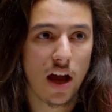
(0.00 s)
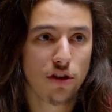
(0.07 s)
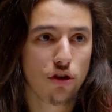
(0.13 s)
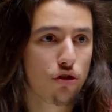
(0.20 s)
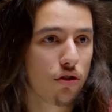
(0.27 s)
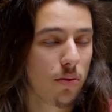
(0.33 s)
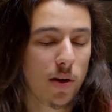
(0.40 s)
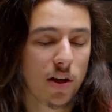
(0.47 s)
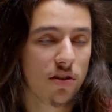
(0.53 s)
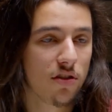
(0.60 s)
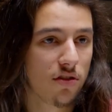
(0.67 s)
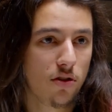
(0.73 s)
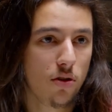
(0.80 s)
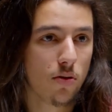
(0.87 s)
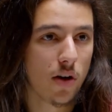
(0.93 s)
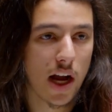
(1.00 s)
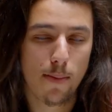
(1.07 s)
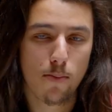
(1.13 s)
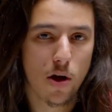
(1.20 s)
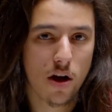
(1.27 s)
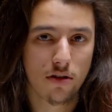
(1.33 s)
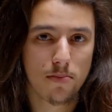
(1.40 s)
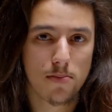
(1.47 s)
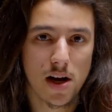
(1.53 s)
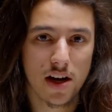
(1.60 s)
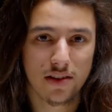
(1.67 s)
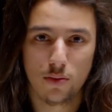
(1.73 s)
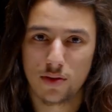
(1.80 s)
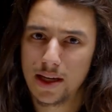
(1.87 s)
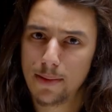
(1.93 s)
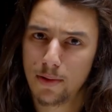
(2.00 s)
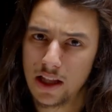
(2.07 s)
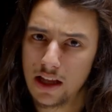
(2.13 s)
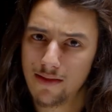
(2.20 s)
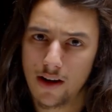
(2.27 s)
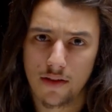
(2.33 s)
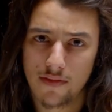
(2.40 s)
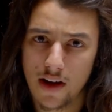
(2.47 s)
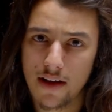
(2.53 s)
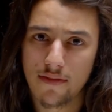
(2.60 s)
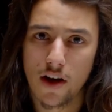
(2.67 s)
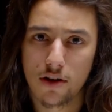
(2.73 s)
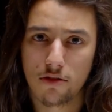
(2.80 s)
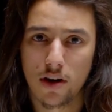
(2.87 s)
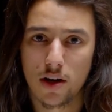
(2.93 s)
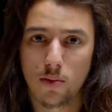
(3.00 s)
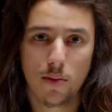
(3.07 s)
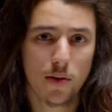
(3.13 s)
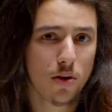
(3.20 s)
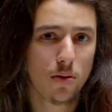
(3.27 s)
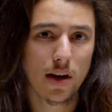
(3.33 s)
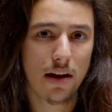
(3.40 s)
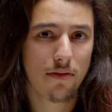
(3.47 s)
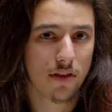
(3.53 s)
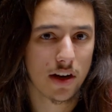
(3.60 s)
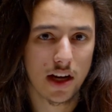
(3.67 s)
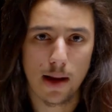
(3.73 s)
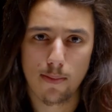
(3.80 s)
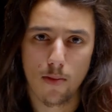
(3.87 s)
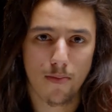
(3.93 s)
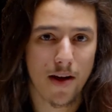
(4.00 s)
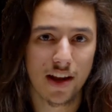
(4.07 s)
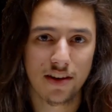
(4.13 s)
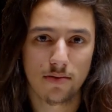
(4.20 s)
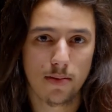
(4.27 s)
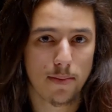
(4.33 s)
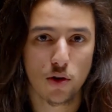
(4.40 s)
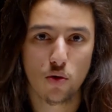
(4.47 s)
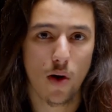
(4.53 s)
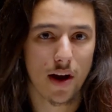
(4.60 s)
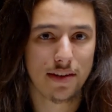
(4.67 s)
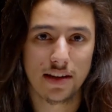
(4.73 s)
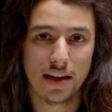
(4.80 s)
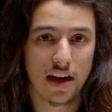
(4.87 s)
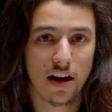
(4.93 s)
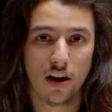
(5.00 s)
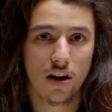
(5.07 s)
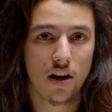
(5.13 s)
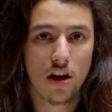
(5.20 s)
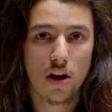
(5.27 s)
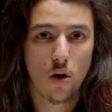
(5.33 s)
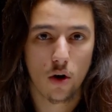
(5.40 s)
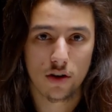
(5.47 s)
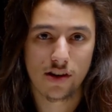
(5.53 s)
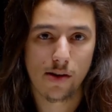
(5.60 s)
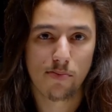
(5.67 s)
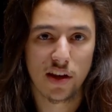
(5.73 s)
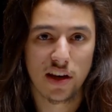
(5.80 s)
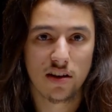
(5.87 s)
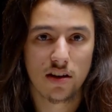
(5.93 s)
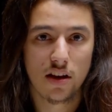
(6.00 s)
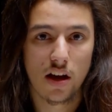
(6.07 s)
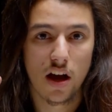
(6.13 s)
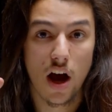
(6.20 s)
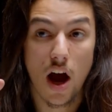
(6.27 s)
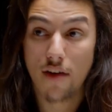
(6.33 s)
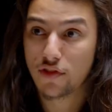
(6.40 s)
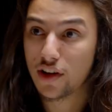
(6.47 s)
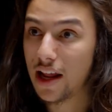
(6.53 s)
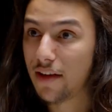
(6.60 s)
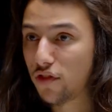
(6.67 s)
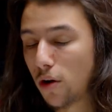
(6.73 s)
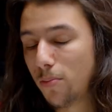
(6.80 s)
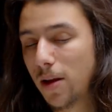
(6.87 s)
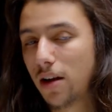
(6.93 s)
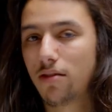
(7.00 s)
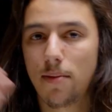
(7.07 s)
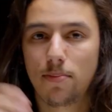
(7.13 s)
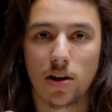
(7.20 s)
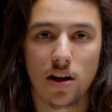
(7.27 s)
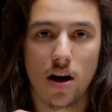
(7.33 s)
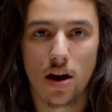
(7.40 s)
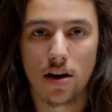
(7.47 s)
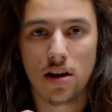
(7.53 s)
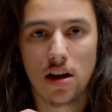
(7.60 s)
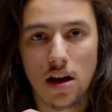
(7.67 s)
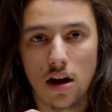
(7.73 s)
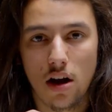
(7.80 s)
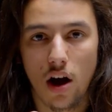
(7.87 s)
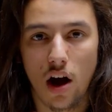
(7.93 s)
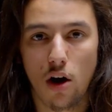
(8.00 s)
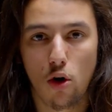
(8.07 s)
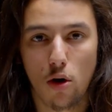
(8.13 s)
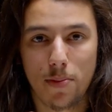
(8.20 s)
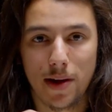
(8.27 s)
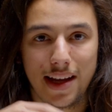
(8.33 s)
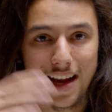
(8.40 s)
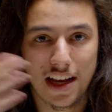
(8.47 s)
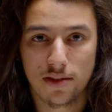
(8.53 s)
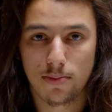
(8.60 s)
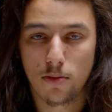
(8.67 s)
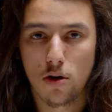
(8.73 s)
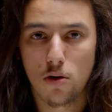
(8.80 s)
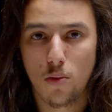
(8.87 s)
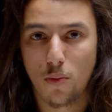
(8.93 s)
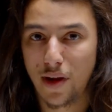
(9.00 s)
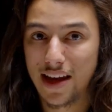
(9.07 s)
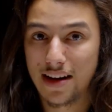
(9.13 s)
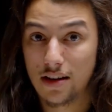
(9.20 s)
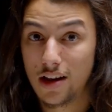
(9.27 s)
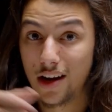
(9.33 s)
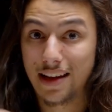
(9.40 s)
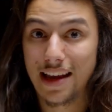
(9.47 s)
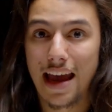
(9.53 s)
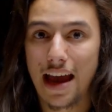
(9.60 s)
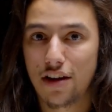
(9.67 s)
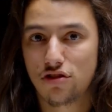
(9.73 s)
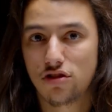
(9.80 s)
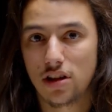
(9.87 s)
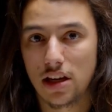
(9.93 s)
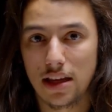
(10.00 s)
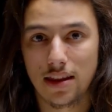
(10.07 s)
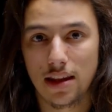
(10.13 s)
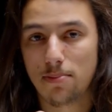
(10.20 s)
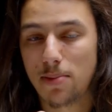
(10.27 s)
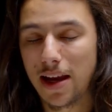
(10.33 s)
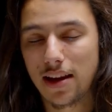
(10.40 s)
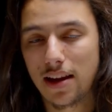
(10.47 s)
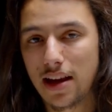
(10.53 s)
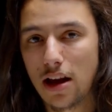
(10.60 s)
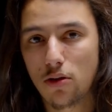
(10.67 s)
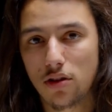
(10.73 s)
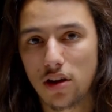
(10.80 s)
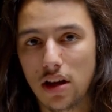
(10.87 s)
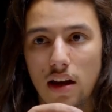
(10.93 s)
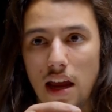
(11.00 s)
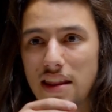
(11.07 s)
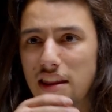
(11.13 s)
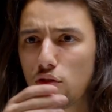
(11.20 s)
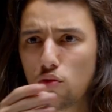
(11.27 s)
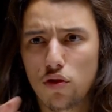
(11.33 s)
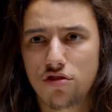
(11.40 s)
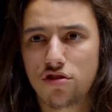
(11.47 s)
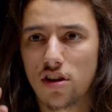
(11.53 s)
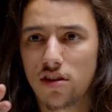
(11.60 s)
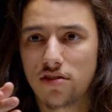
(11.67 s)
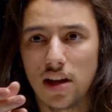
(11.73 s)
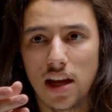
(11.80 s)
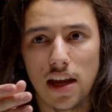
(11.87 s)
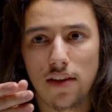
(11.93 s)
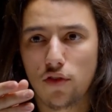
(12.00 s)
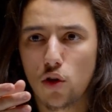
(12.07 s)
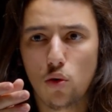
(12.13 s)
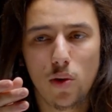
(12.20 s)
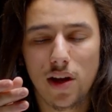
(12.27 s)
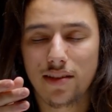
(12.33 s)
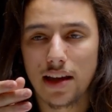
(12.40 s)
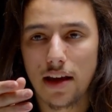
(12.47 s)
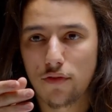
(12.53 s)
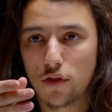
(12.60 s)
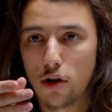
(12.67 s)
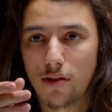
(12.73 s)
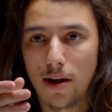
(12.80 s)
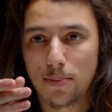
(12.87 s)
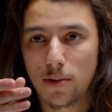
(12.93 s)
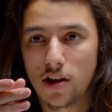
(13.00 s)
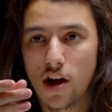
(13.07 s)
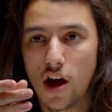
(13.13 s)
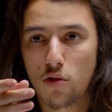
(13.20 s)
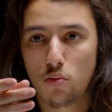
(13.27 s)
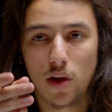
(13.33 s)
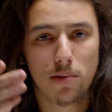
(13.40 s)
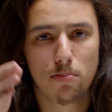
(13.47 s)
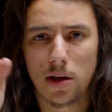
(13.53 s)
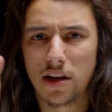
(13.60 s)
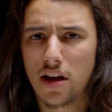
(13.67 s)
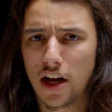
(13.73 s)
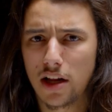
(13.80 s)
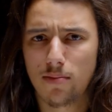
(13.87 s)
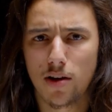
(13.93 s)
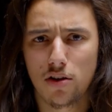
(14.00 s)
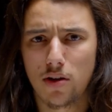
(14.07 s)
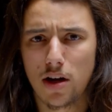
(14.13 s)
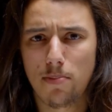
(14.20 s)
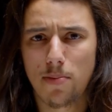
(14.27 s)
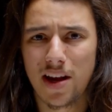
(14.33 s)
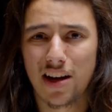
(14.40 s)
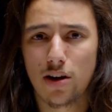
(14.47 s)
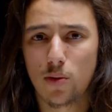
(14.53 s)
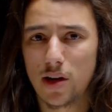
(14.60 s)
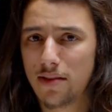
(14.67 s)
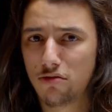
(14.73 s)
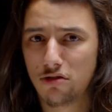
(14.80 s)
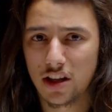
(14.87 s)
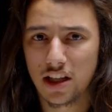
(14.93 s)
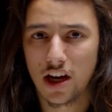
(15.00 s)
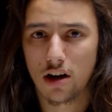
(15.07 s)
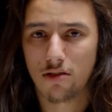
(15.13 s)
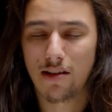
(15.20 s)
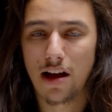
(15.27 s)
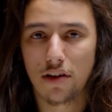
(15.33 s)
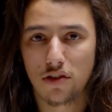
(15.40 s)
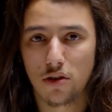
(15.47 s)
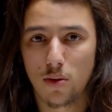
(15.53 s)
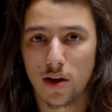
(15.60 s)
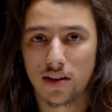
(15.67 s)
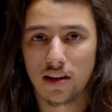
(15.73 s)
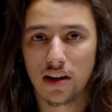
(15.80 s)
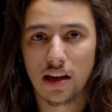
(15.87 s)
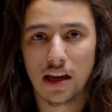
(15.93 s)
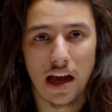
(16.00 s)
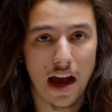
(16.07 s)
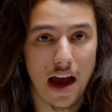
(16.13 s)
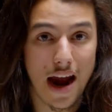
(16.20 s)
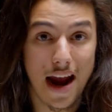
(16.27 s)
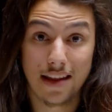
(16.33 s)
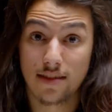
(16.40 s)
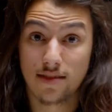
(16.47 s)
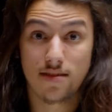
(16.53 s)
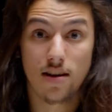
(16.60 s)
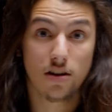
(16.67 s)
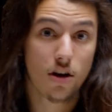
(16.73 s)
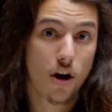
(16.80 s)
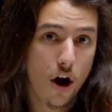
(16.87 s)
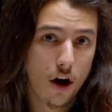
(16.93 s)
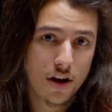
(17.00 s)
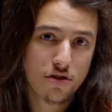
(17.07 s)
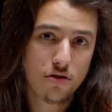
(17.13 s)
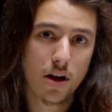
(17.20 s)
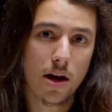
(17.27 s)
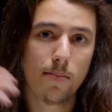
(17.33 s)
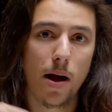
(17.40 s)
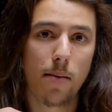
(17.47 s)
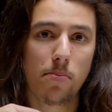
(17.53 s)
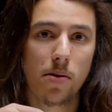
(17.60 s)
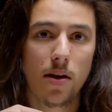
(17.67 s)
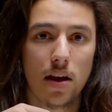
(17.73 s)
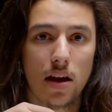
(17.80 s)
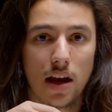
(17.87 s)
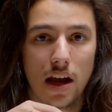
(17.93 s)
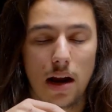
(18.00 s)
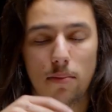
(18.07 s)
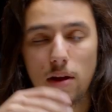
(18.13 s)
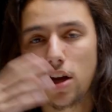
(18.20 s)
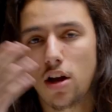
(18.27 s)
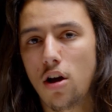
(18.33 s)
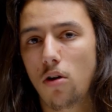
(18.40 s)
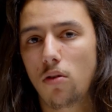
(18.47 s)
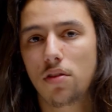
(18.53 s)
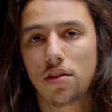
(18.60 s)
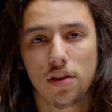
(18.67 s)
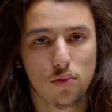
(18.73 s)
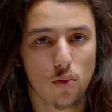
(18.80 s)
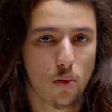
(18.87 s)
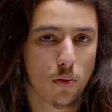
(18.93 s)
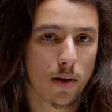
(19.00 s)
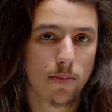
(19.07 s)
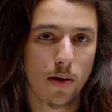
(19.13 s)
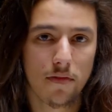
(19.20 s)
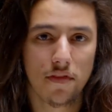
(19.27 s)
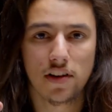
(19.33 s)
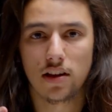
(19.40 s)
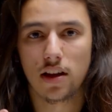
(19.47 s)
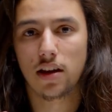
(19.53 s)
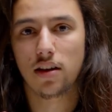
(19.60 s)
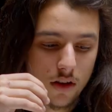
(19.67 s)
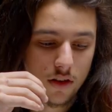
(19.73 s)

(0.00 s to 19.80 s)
Usually we'd just do a couple $100. It was typically around 500. We would do it every couple months, maybe twice a year or something, often after a big Repticon or a big expo when we had a lot of cash in the bank account. And this was just a few weeks after a Repticon. We had been talking about doing a payout. We never really got around to it. I had the sudden car issue come up, and I'm like, oh, this will work perfectly.